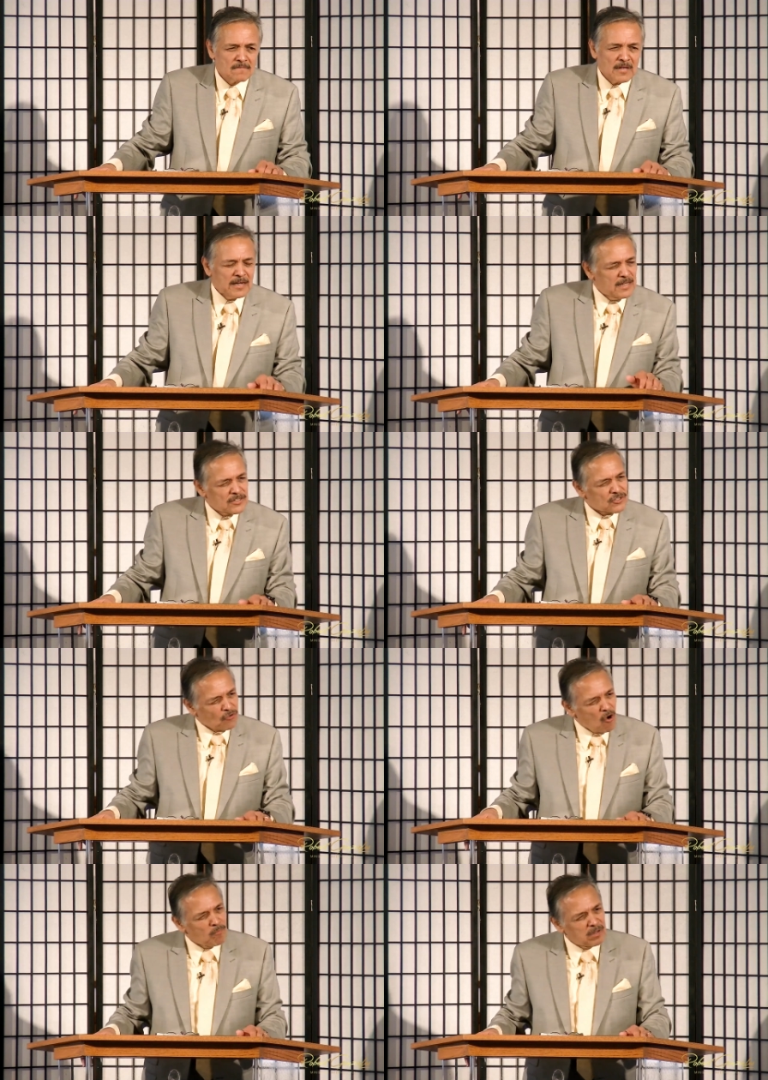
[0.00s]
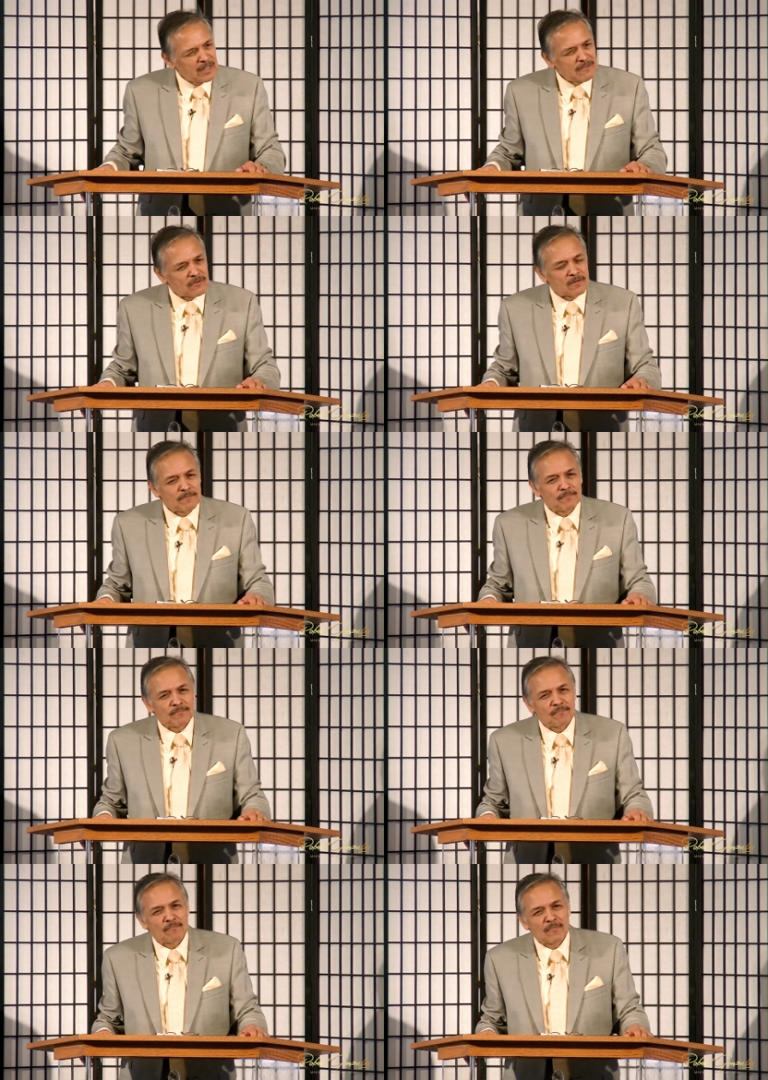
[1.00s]
And he's a strong believer.
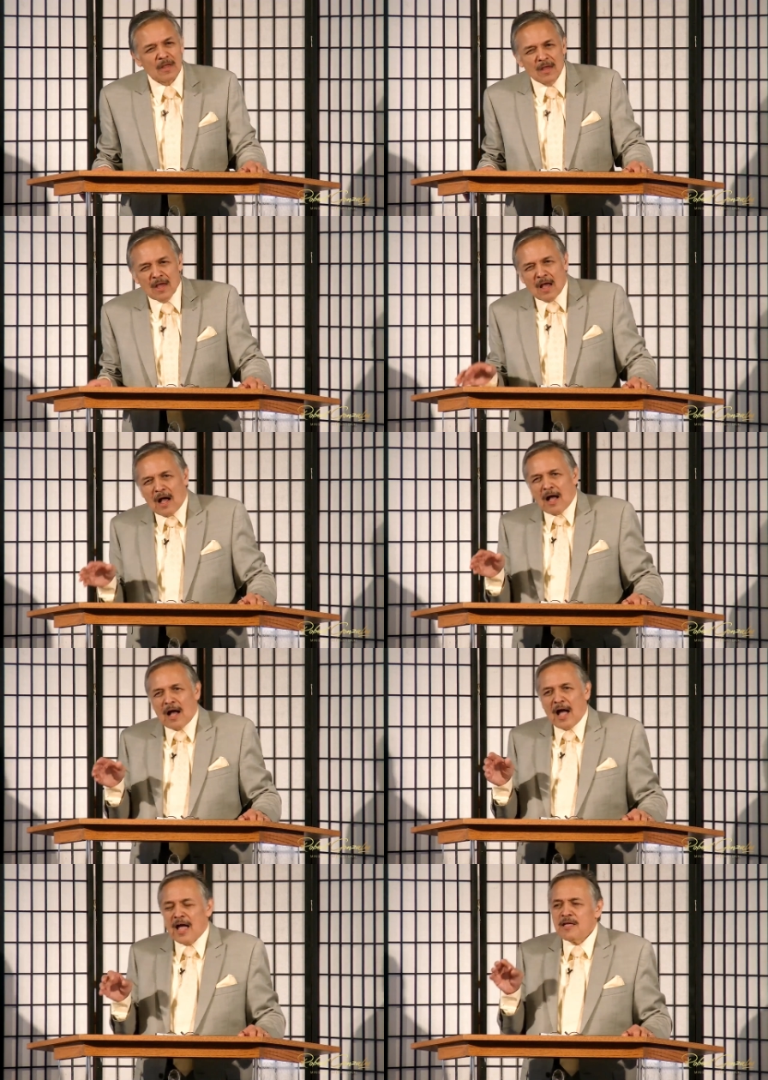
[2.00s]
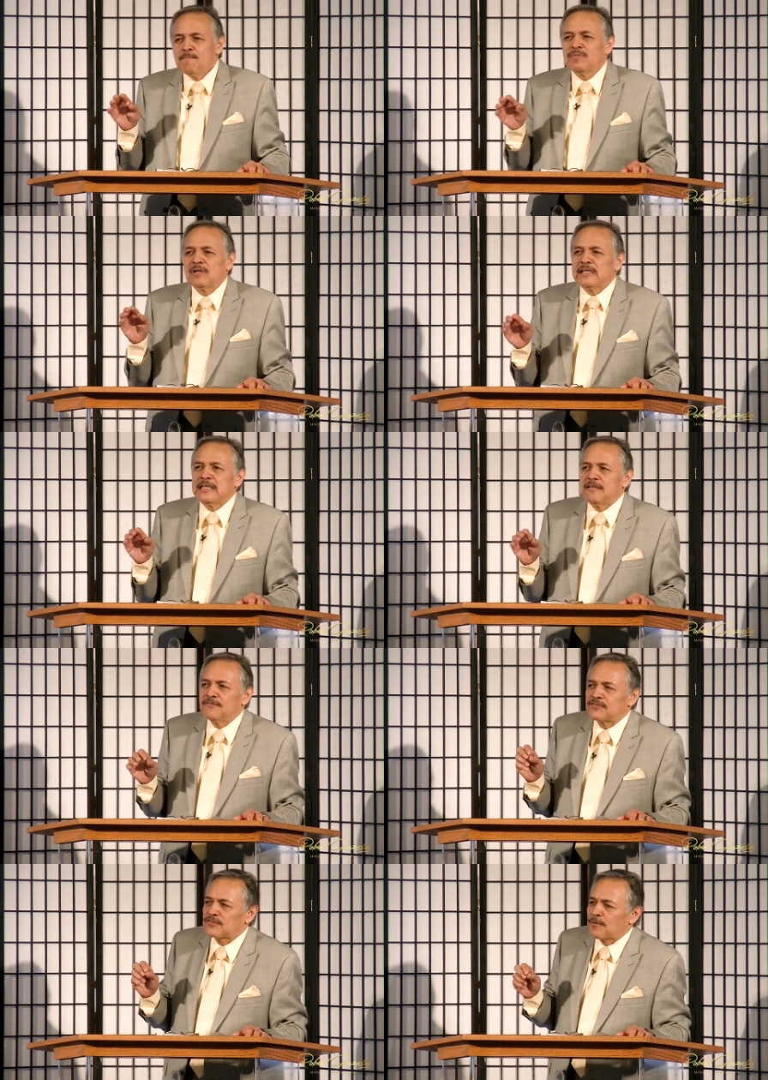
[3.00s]
I
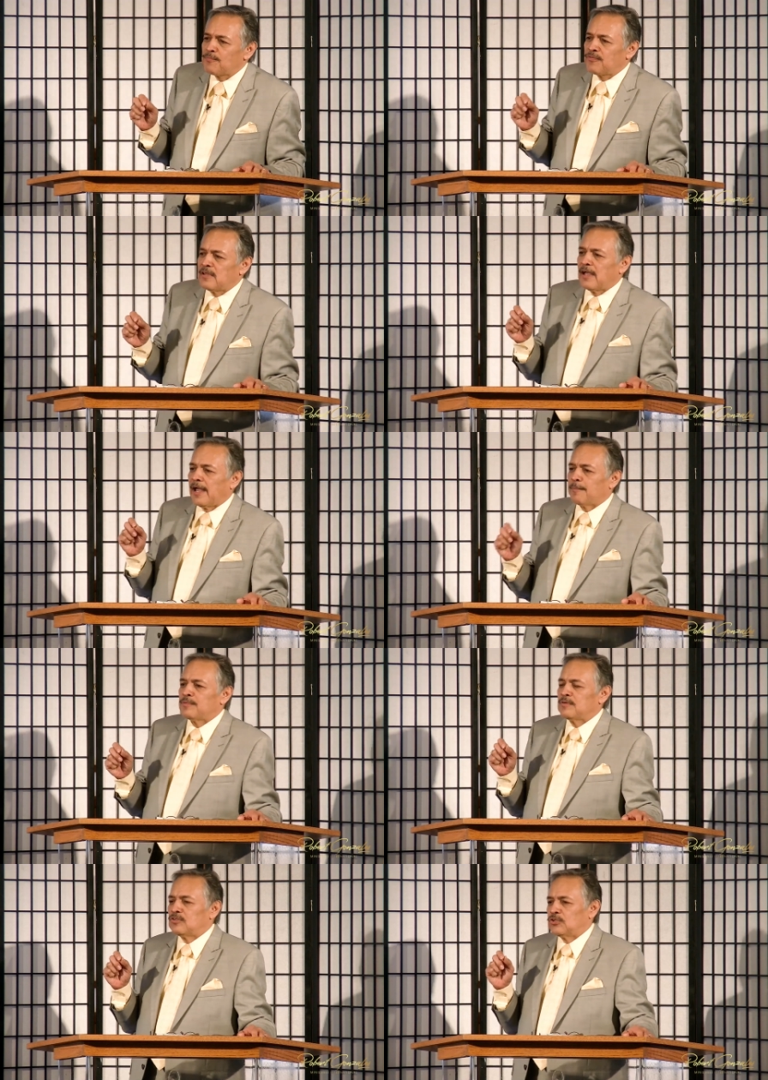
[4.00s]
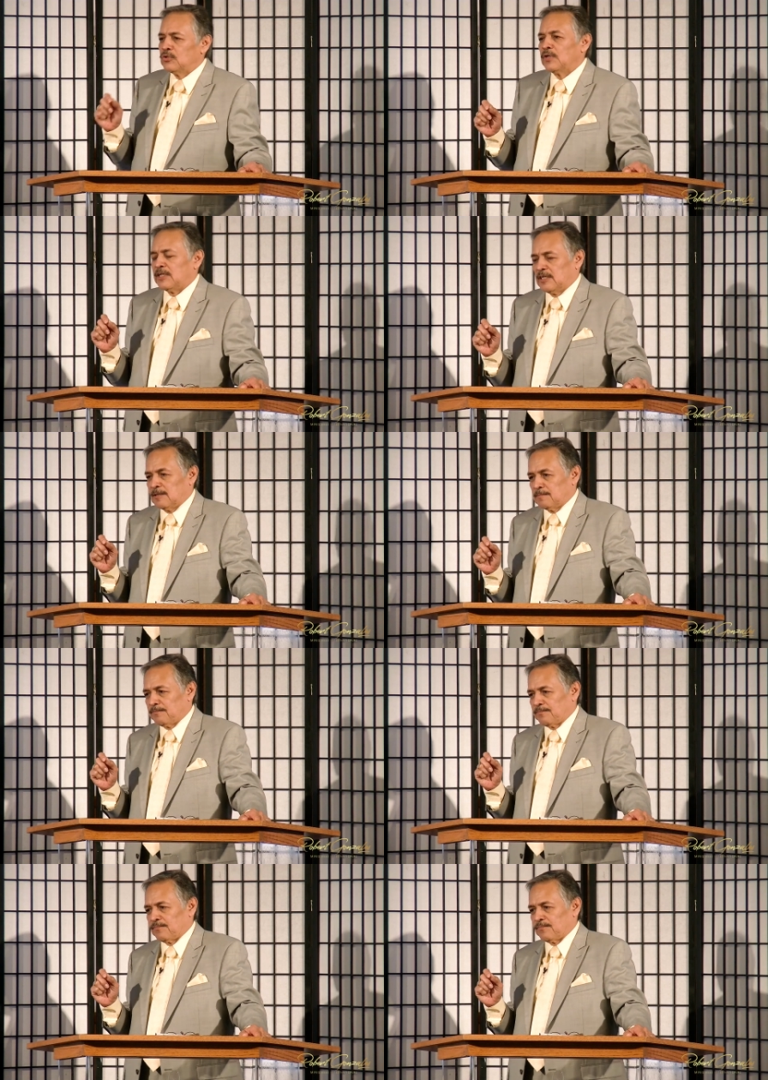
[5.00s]
believe something happened to him